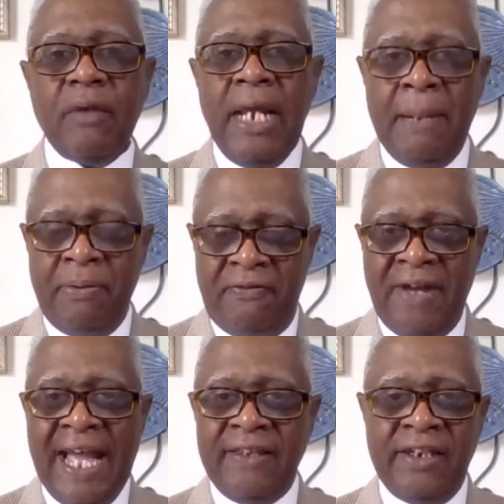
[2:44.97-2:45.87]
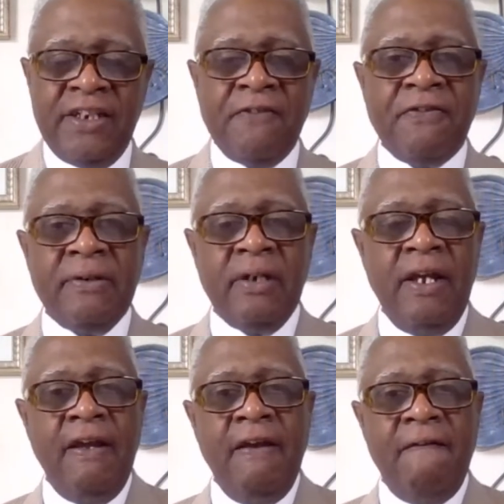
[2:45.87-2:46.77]
and provide the different
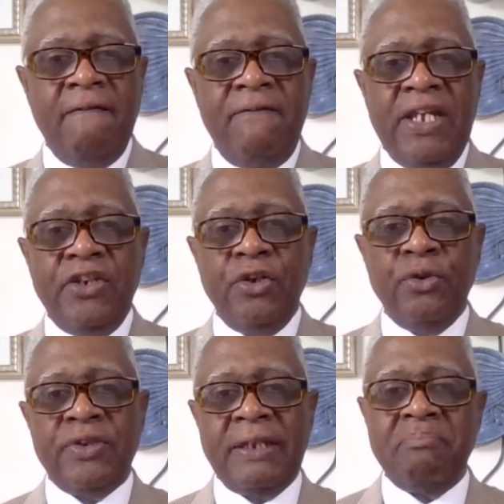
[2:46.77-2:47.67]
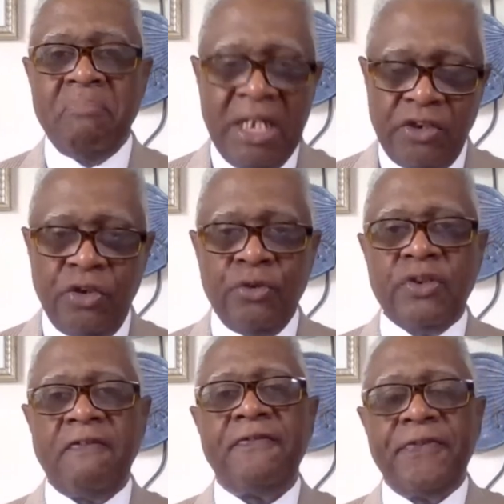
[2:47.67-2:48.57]
venues and menus
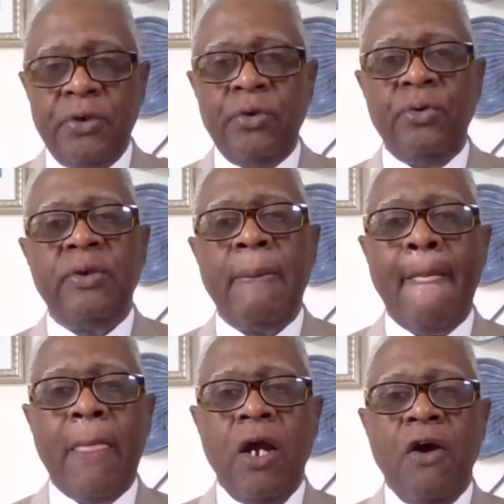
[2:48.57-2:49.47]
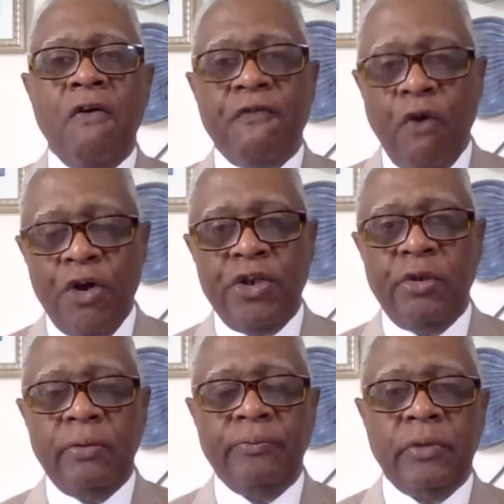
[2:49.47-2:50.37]
of food for
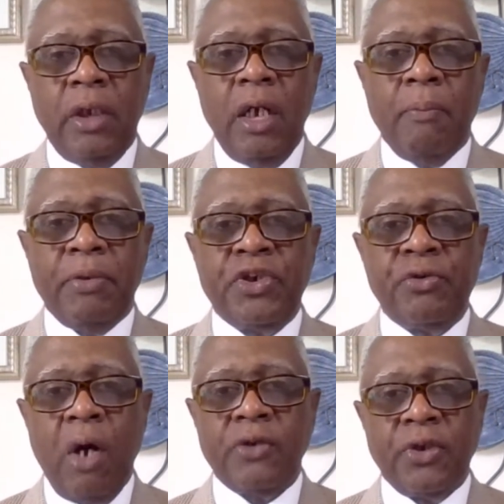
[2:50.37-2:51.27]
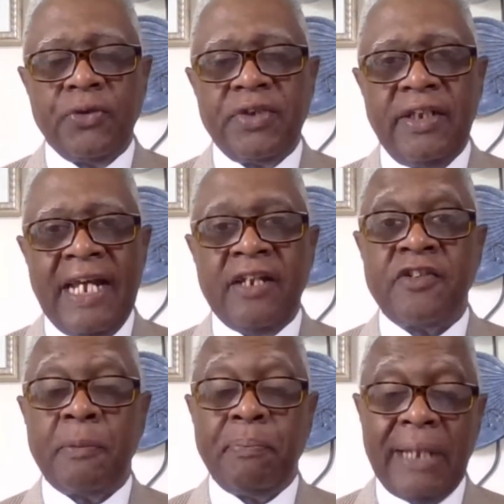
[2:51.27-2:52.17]
you, but you also see that the
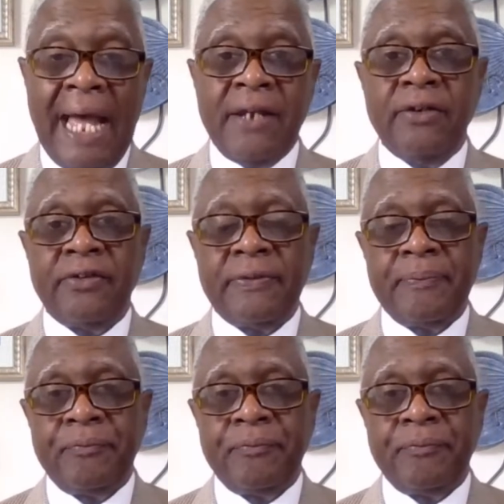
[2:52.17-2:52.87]
suppliers,